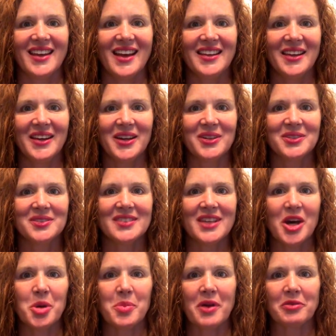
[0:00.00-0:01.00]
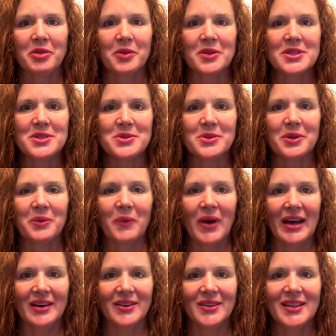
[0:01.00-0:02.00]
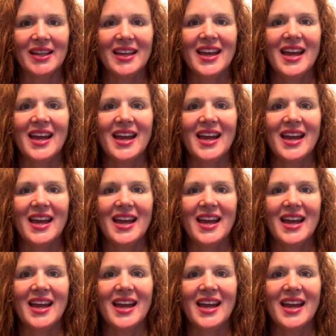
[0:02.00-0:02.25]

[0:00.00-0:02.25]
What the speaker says: Hello, I hope everyone's doing well.